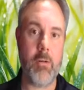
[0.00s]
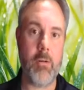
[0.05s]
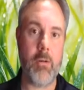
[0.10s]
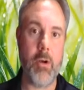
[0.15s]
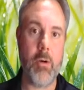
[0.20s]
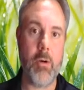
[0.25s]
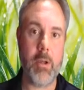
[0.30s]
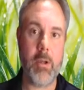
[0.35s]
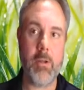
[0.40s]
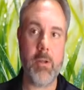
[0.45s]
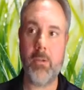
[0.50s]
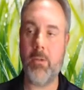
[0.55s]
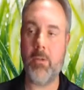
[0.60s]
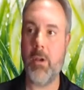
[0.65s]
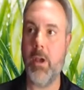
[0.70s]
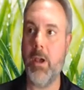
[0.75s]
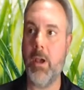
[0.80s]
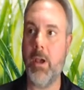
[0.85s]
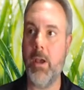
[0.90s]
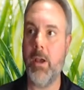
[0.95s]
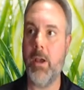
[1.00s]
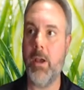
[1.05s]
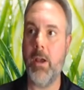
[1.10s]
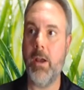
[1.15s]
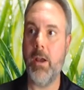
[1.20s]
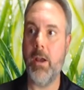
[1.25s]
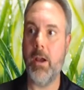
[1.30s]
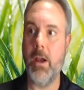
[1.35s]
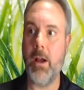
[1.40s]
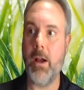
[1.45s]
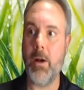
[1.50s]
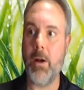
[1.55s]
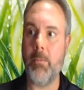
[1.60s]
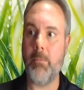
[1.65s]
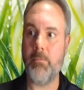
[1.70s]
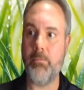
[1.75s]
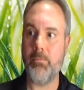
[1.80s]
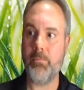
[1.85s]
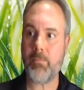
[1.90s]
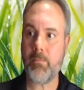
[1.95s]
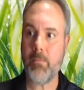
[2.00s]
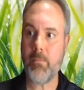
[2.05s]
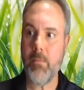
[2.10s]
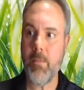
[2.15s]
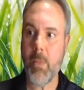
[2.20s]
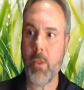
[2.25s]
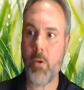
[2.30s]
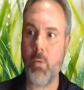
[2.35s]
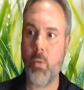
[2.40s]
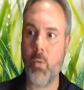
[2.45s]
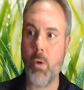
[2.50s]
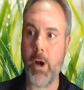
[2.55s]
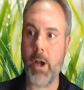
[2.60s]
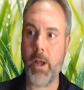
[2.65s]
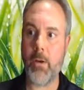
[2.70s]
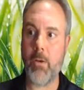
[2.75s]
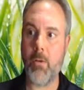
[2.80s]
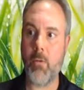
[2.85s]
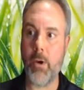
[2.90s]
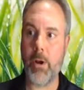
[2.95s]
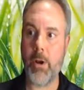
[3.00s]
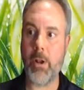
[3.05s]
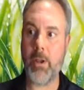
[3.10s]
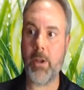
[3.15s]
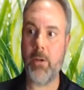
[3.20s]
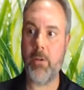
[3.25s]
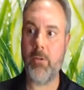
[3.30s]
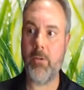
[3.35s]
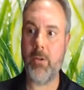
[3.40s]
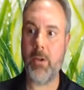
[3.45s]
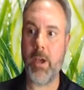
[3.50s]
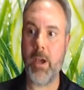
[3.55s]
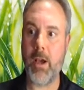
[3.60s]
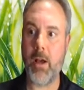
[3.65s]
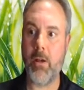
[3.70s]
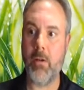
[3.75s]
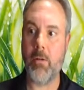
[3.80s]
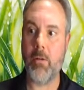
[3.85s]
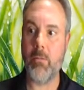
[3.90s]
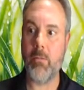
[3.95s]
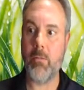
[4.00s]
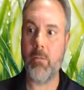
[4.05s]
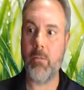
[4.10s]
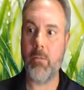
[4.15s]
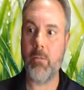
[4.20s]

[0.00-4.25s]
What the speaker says: or locus. What a QTL